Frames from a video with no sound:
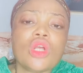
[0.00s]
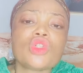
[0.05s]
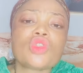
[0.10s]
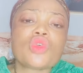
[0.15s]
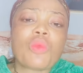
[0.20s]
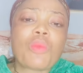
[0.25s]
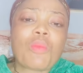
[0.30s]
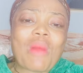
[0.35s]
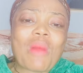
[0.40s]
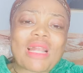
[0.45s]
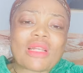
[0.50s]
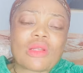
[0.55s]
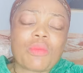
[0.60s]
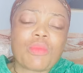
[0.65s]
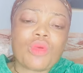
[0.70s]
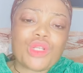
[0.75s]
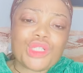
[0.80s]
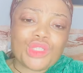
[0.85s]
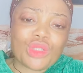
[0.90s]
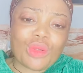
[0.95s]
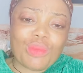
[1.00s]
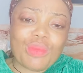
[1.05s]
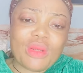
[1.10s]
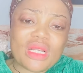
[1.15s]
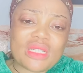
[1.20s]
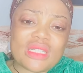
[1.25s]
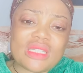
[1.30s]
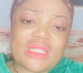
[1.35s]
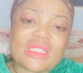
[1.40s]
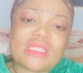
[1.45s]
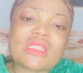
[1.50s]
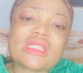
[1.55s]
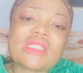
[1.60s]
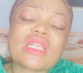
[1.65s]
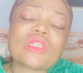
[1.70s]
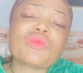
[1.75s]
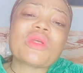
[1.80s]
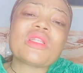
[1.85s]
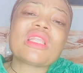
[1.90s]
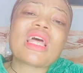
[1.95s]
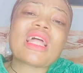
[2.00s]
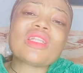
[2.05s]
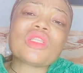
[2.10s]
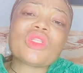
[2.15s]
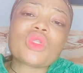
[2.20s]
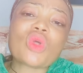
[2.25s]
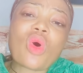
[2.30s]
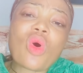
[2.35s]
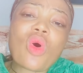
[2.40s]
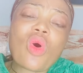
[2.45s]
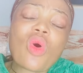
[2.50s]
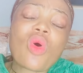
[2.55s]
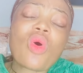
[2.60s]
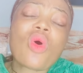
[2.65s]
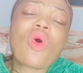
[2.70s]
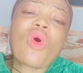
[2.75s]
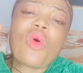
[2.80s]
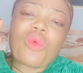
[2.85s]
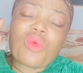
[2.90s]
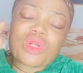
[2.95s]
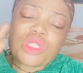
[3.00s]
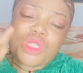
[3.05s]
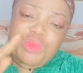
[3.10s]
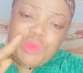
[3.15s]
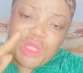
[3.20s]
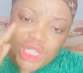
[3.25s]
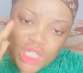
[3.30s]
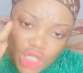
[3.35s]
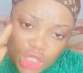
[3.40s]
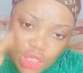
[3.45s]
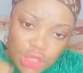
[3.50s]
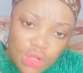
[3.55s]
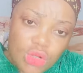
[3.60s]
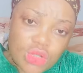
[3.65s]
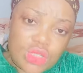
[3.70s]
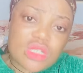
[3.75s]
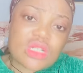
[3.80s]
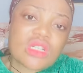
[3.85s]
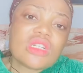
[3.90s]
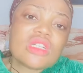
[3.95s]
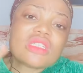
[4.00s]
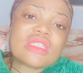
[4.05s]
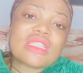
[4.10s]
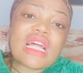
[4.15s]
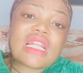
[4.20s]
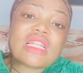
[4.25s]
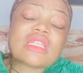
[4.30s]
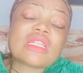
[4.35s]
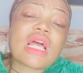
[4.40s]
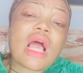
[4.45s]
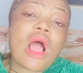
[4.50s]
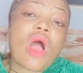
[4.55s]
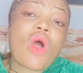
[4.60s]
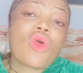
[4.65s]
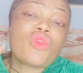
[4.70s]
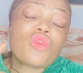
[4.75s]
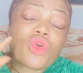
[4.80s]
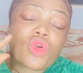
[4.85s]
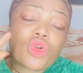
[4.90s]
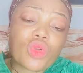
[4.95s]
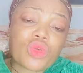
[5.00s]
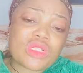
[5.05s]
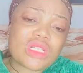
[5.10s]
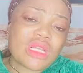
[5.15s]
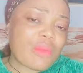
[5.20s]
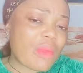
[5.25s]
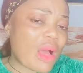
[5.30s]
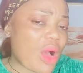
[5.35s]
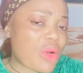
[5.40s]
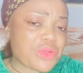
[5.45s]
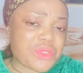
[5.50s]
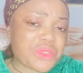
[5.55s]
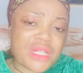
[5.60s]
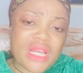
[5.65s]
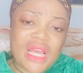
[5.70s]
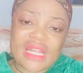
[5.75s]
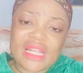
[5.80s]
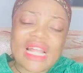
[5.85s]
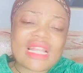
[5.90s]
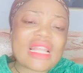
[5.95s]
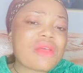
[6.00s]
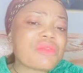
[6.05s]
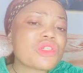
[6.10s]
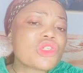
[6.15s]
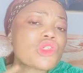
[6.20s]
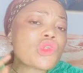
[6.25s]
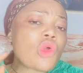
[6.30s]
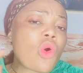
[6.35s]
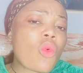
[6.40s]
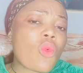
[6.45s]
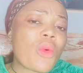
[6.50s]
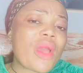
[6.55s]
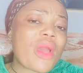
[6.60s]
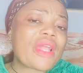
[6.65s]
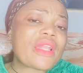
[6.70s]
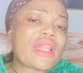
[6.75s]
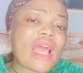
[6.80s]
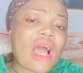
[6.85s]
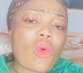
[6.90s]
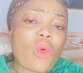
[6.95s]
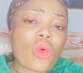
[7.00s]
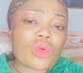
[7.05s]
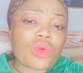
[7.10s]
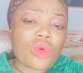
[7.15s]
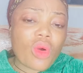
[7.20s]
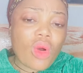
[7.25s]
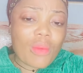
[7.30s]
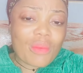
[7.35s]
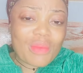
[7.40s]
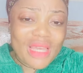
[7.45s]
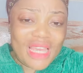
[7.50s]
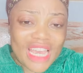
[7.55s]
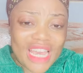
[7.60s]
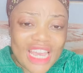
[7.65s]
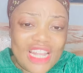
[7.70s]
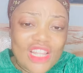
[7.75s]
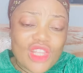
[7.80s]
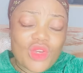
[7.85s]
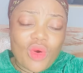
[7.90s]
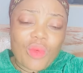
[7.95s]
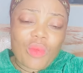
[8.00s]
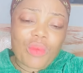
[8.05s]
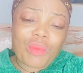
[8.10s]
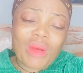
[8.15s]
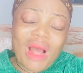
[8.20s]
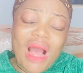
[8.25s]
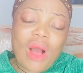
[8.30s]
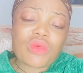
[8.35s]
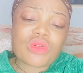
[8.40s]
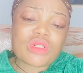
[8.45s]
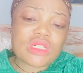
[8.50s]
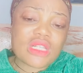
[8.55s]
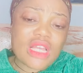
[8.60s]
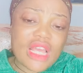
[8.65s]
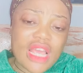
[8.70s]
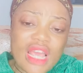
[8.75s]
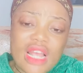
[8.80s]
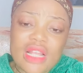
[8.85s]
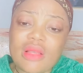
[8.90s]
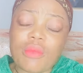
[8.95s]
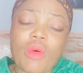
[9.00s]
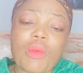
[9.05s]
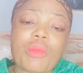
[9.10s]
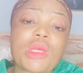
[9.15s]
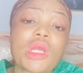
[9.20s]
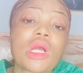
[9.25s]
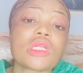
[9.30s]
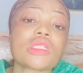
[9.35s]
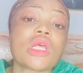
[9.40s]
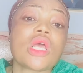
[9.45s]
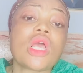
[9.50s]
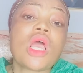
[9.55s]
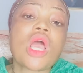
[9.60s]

to manipulate your blessings. He says, when that door was being closed, that is how you close them outside. And there is no way they are going to come in your house anymore because